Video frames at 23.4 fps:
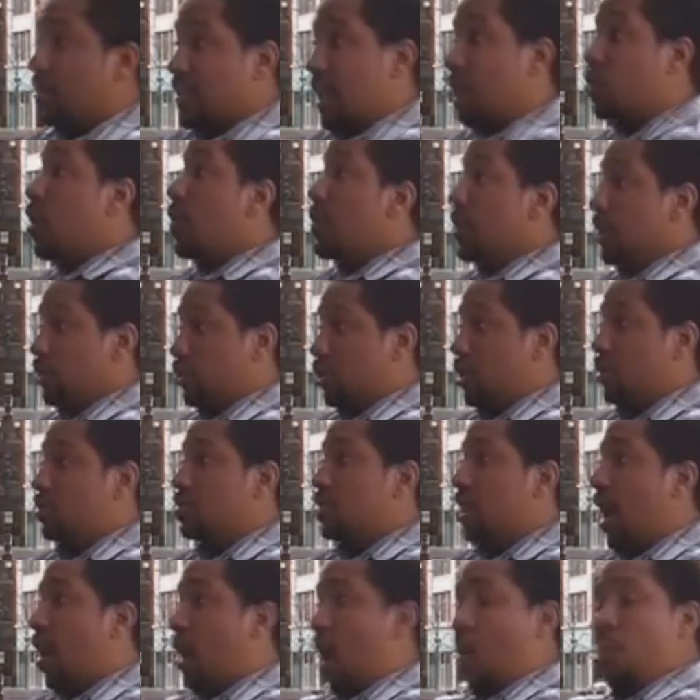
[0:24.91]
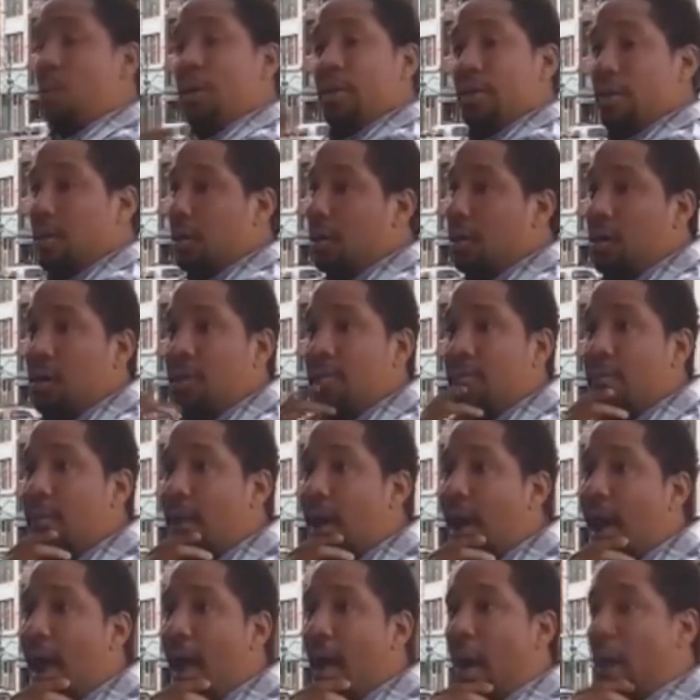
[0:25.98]
I grew up in the church. I
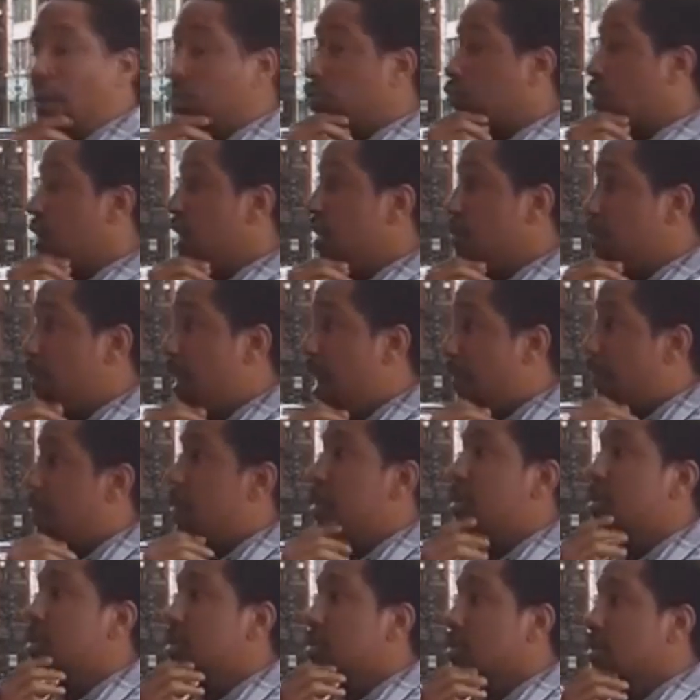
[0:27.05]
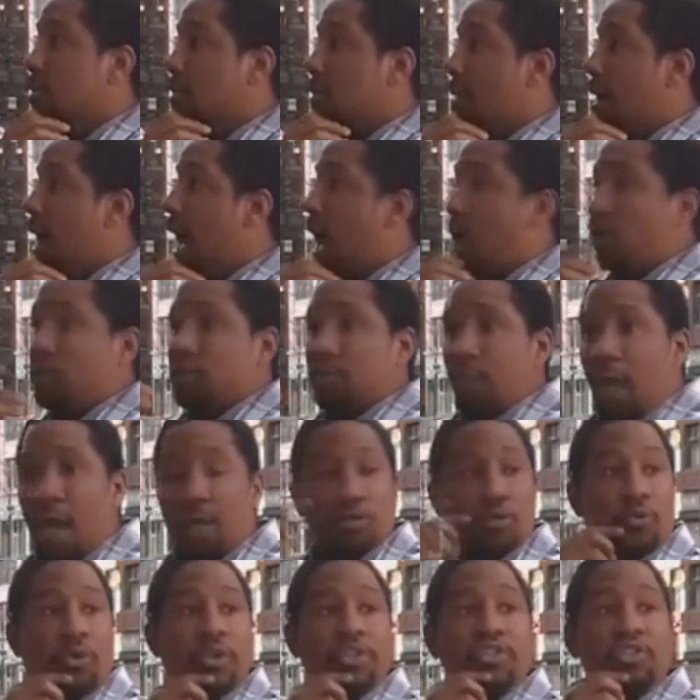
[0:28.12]
was raised Baptist. I
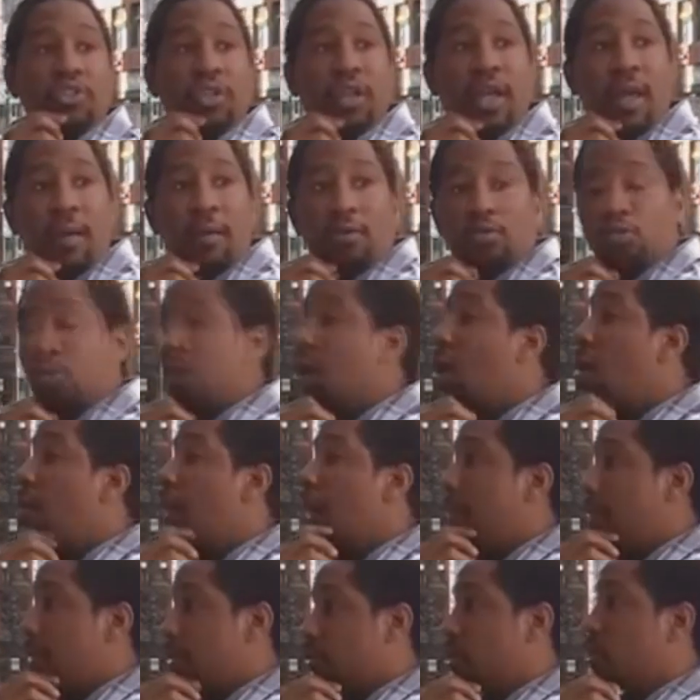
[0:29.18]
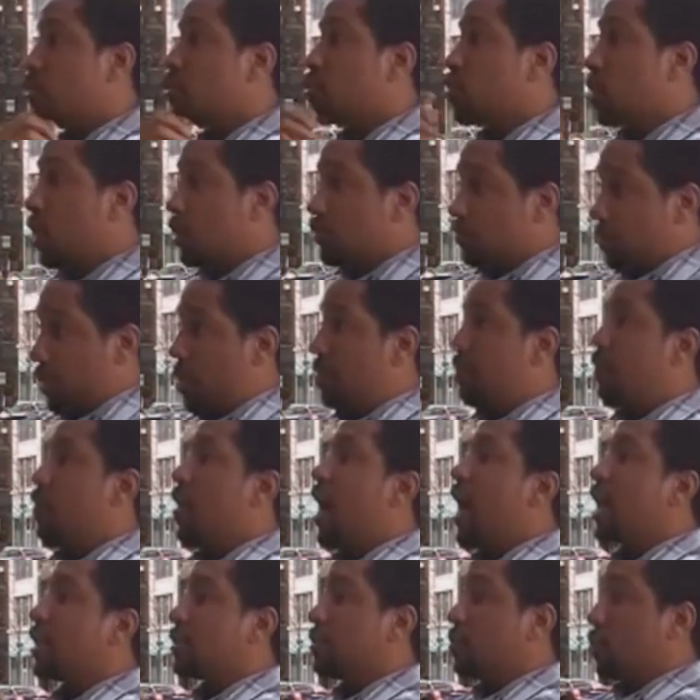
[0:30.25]
was Christian at Sweet Home Baptist Church across from Erie Ford
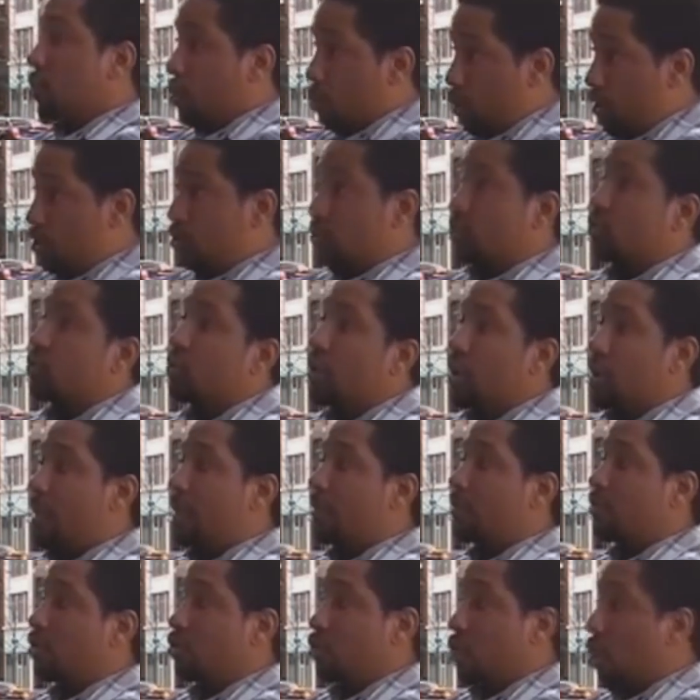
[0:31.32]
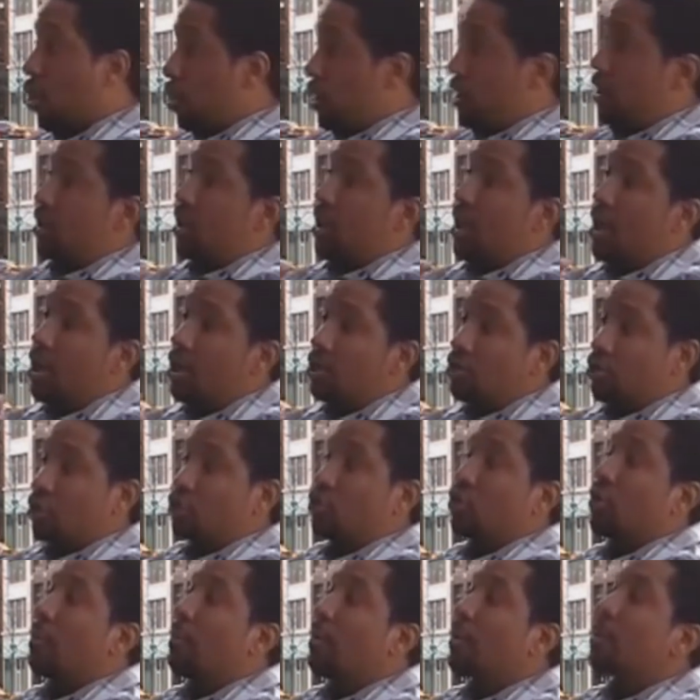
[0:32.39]
Hospital, the original Sweet Home Baptist Church, the only church
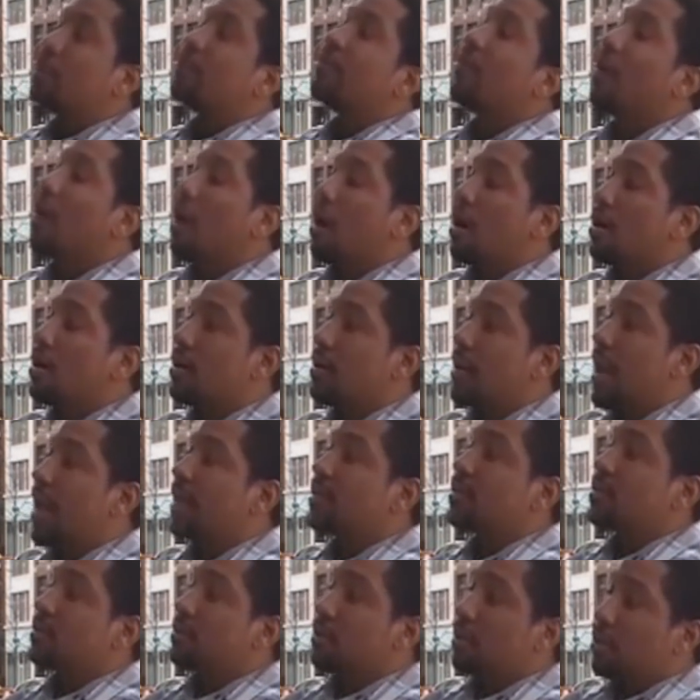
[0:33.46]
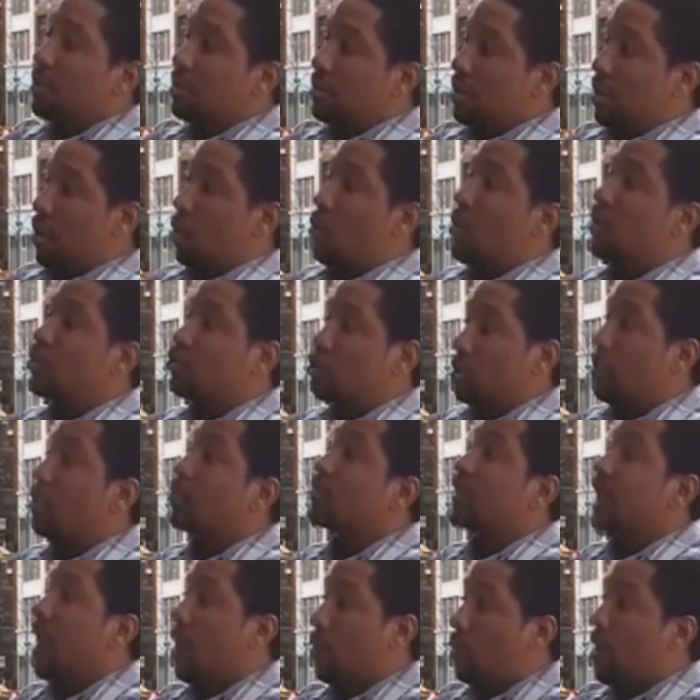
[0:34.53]
on the boulevard next to the original
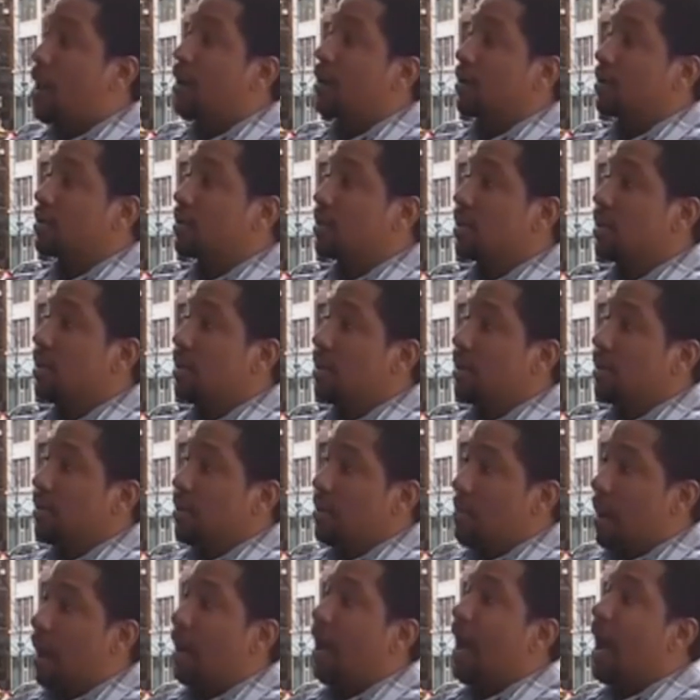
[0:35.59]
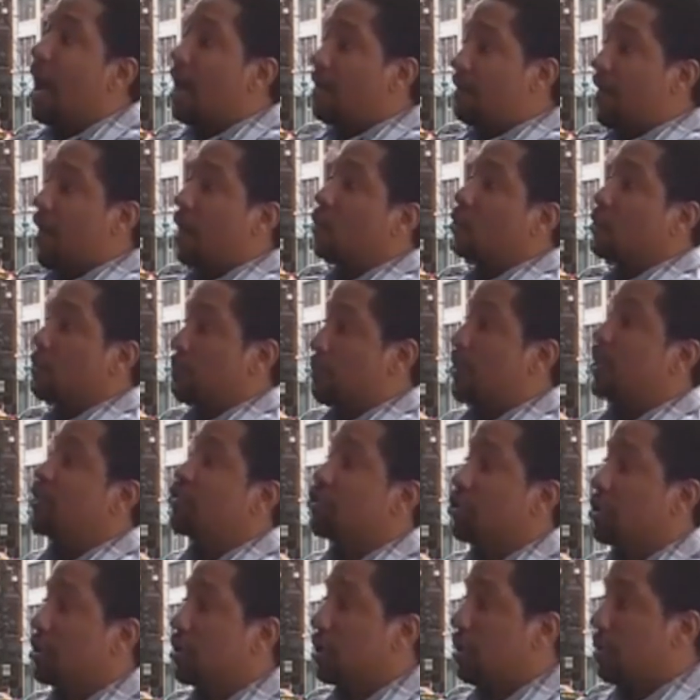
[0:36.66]
Motown Records. My godfather was a preacher.